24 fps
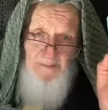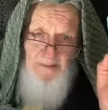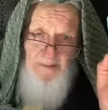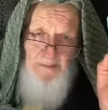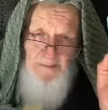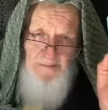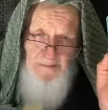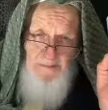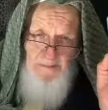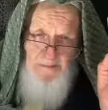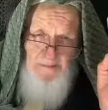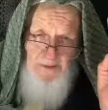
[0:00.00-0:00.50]

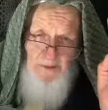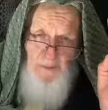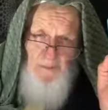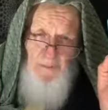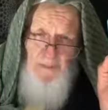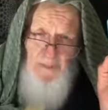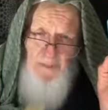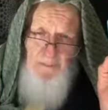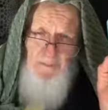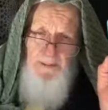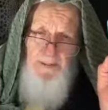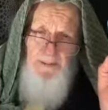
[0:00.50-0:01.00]
So
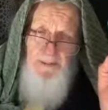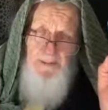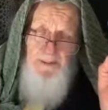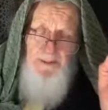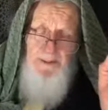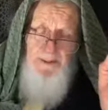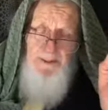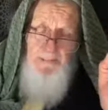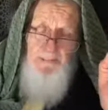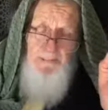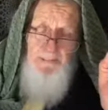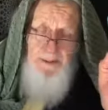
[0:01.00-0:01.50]
many people are
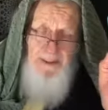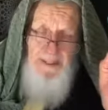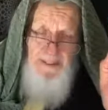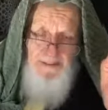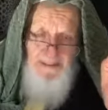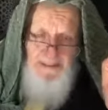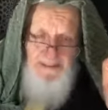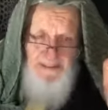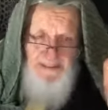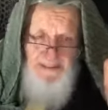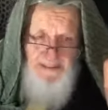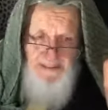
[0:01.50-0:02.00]

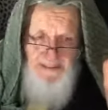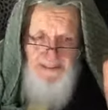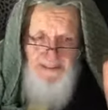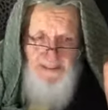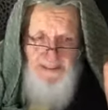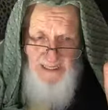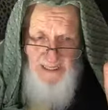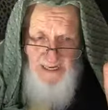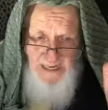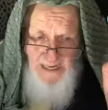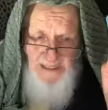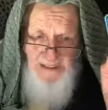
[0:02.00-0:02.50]
depressed these
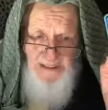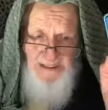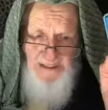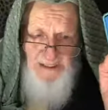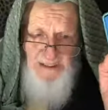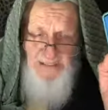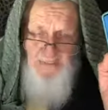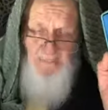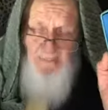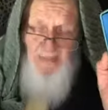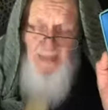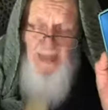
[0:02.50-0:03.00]
days.
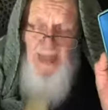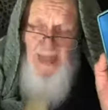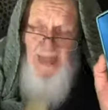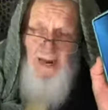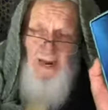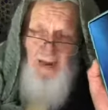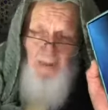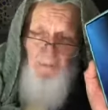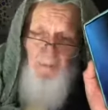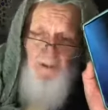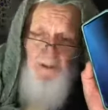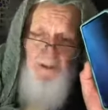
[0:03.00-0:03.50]
And
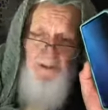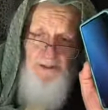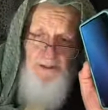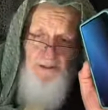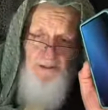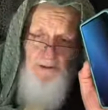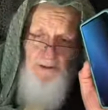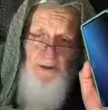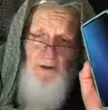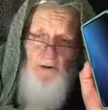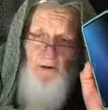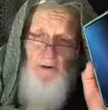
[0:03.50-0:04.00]
I want to
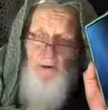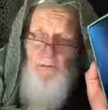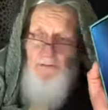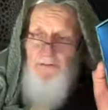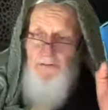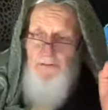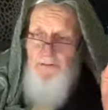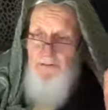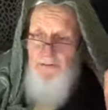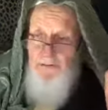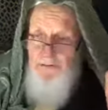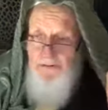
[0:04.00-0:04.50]
do a whole
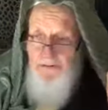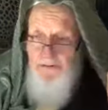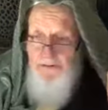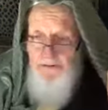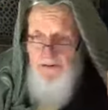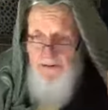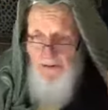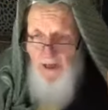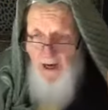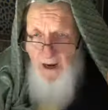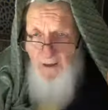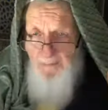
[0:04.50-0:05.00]

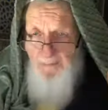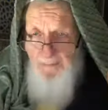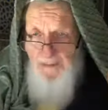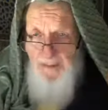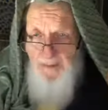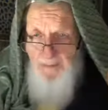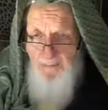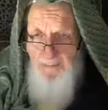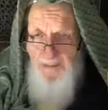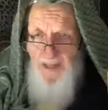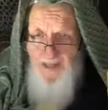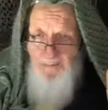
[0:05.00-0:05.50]
topic
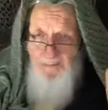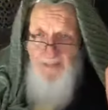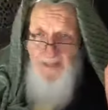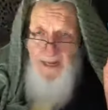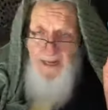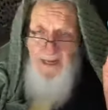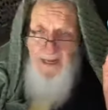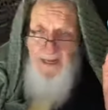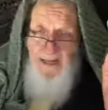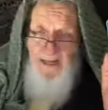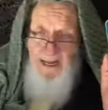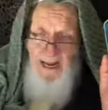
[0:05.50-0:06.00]
about
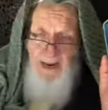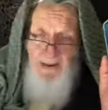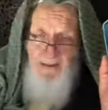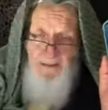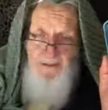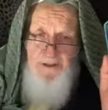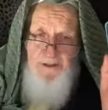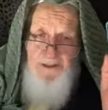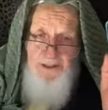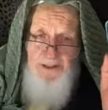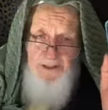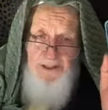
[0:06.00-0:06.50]
that and how
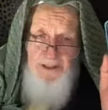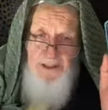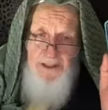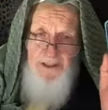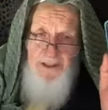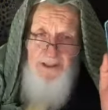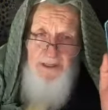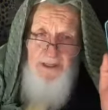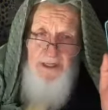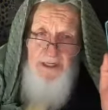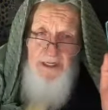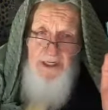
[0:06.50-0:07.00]
the
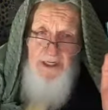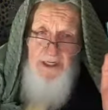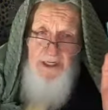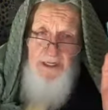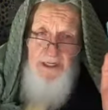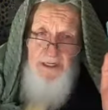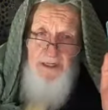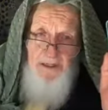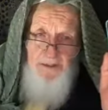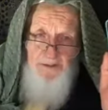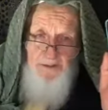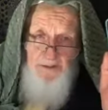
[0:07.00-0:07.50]
jinn,
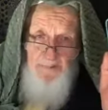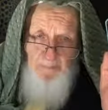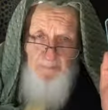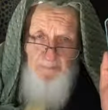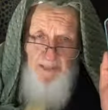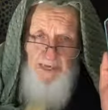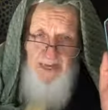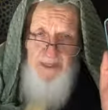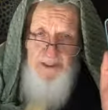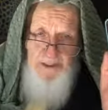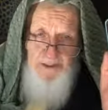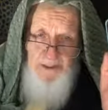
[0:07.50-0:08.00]
the
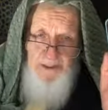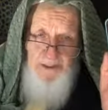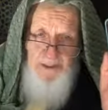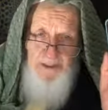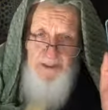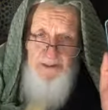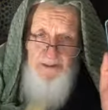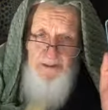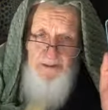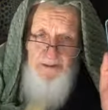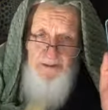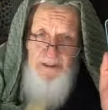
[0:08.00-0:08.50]
bad
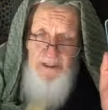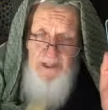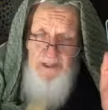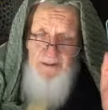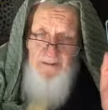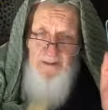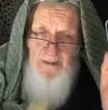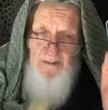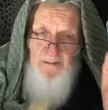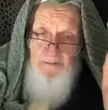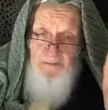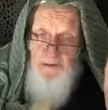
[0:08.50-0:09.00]
jinn, and
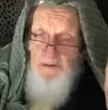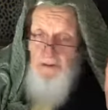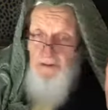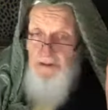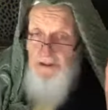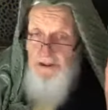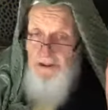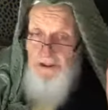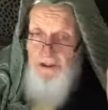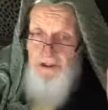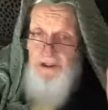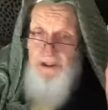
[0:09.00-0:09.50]
there's
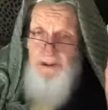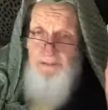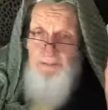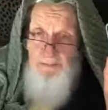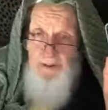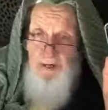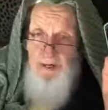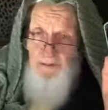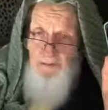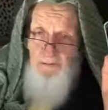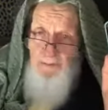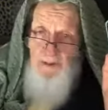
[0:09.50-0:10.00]
good jinn,
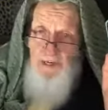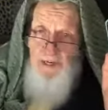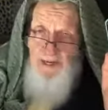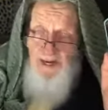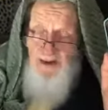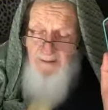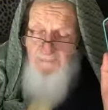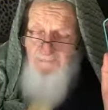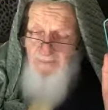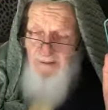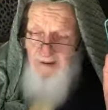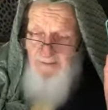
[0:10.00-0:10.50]
by the way.
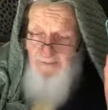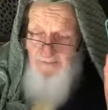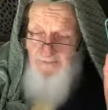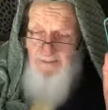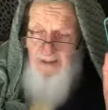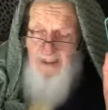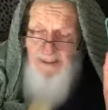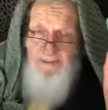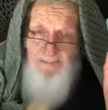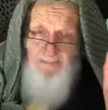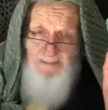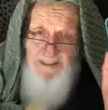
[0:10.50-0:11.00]
I
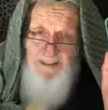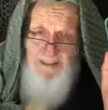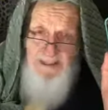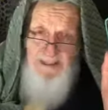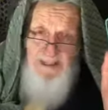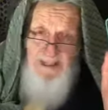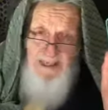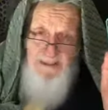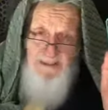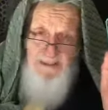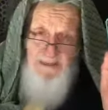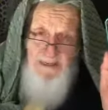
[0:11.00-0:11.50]
forgot to mention
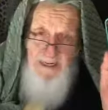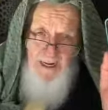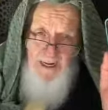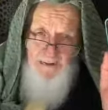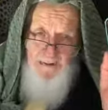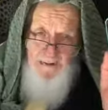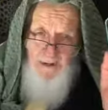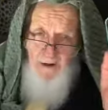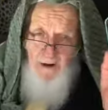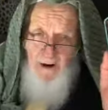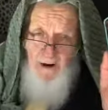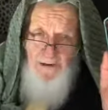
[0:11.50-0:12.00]
that
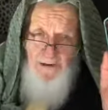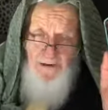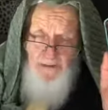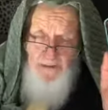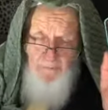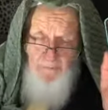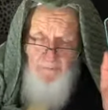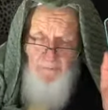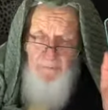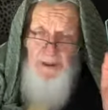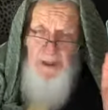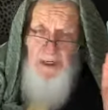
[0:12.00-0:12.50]
tonight. There are
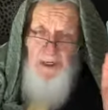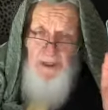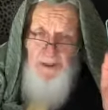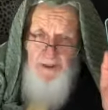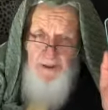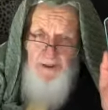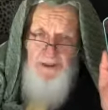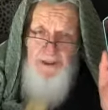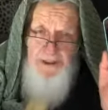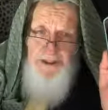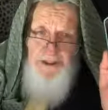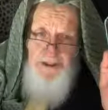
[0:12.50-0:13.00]
some really
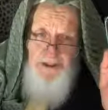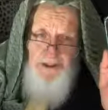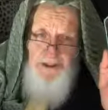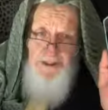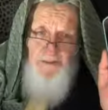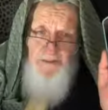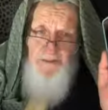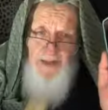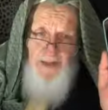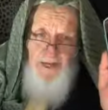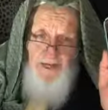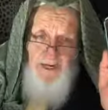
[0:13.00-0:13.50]
good
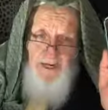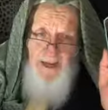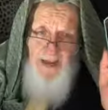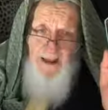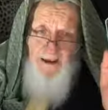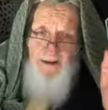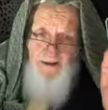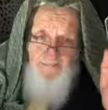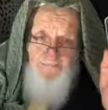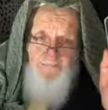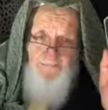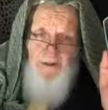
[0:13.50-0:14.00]
jinn. They
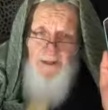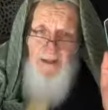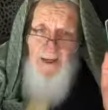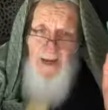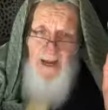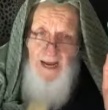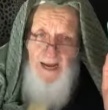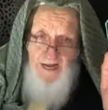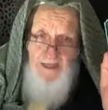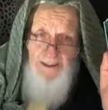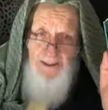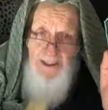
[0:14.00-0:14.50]
have
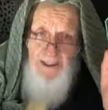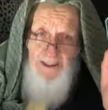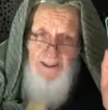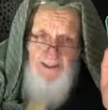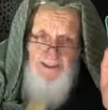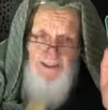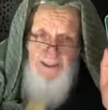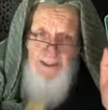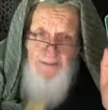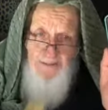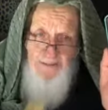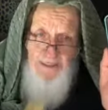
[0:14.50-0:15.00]
actually
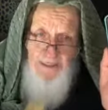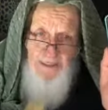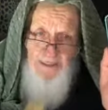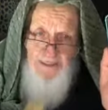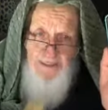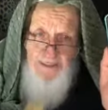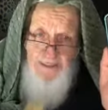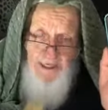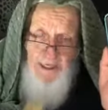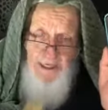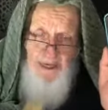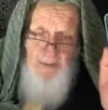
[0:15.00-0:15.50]
accepted
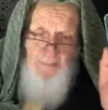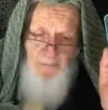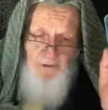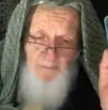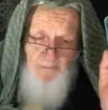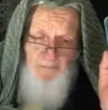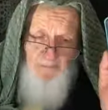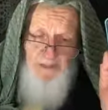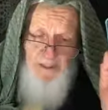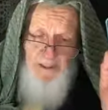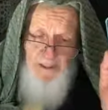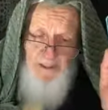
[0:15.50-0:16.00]
Islam
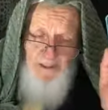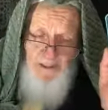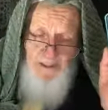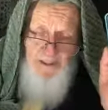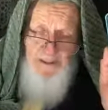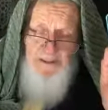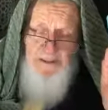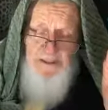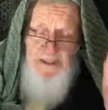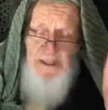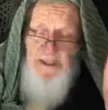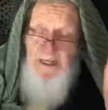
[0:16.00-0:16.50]
over the
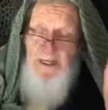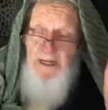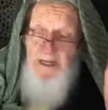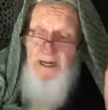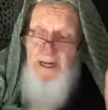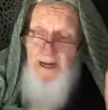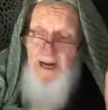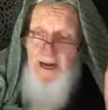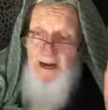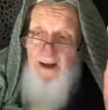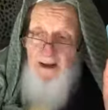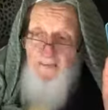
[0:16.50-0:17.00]
years,
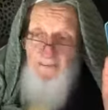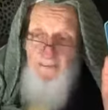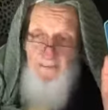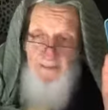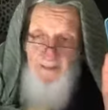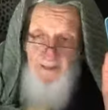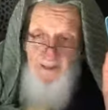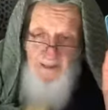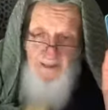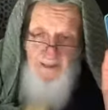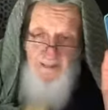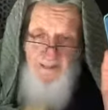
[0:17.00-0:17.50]

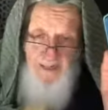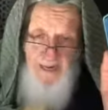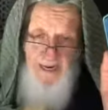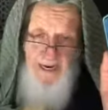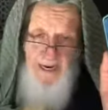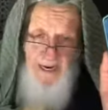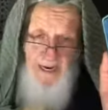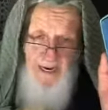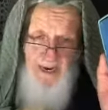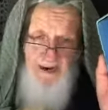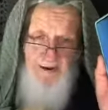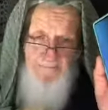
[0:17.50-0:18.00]
and
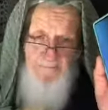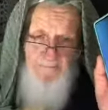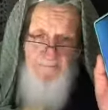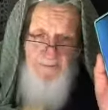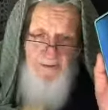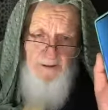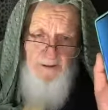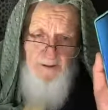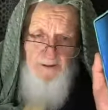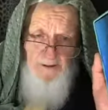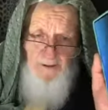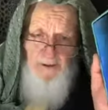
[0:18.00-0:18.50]
they have
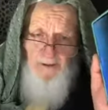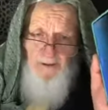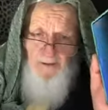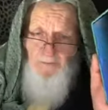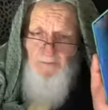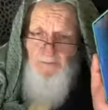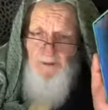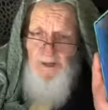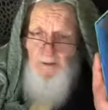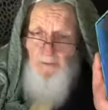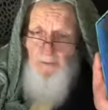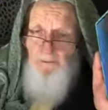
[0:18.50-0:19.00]

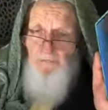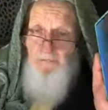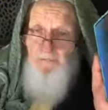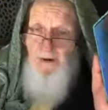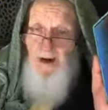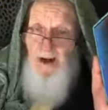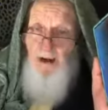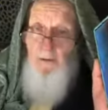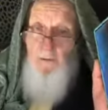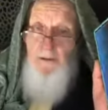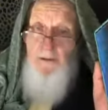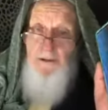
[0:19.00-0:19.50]
they were
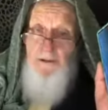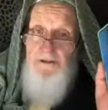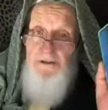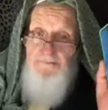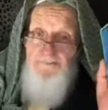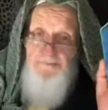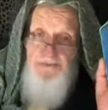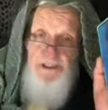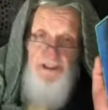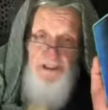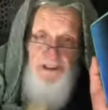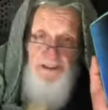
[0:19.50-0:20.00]
followers
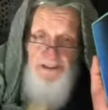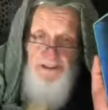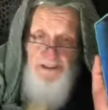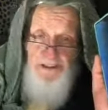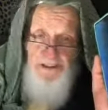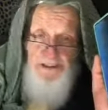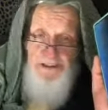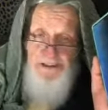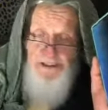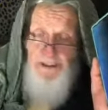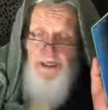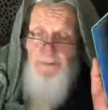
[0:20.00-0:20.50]
of
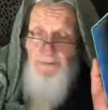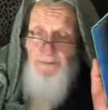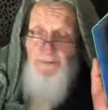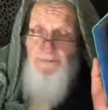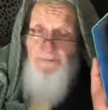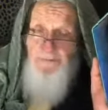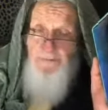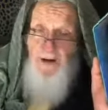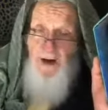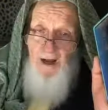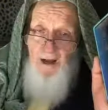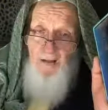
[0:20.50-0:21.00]
Jesus. They were
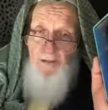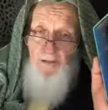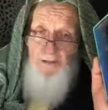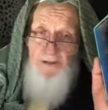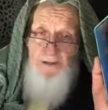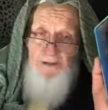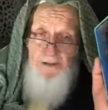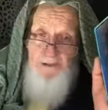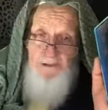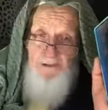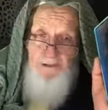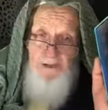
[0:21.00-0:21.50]

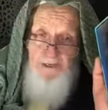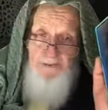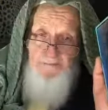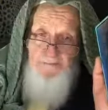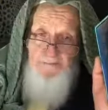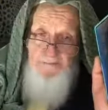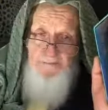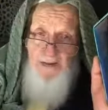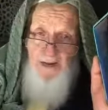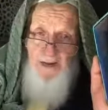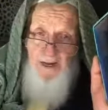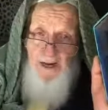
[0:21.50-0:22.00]
followers
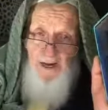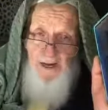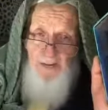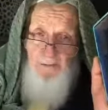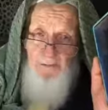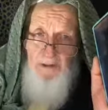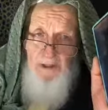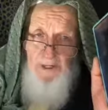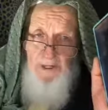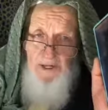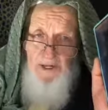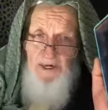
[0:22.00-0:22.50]
of
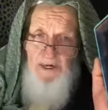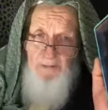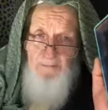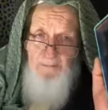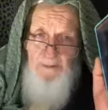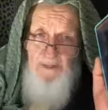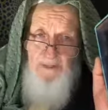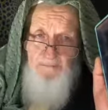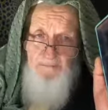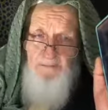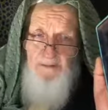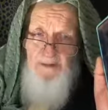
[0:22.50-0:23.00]
Abraham.
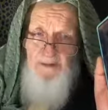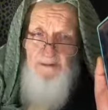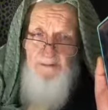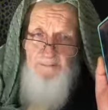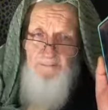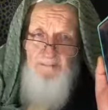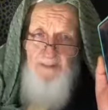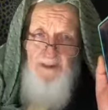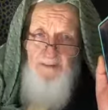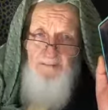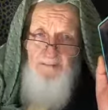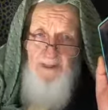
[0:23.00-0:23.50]
They've
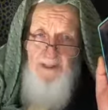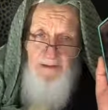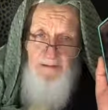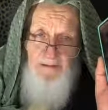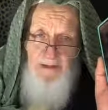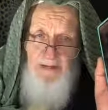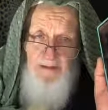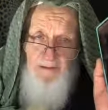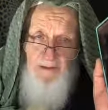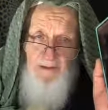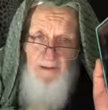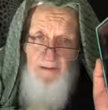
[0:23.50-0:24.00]
been
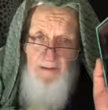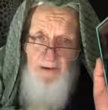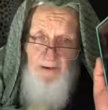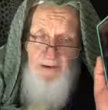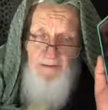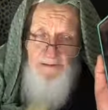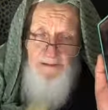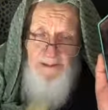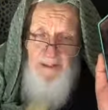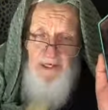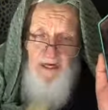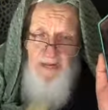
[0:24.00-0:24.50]
around a
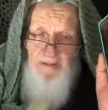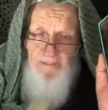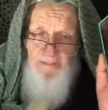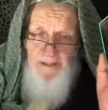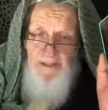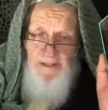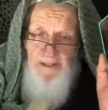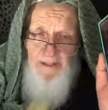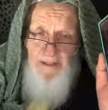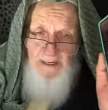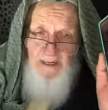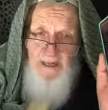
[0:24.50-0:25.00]
long time,
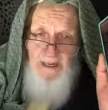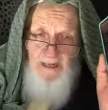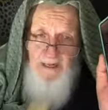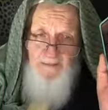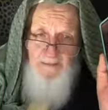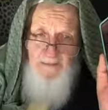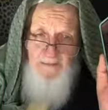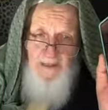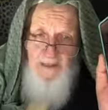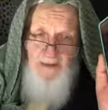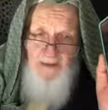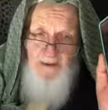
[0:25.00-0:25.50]

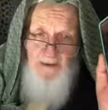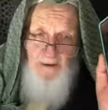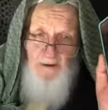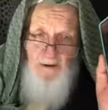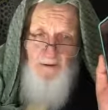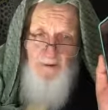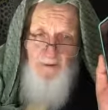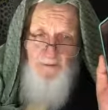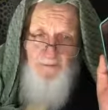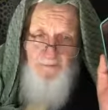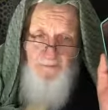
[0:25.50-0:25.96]
and they know.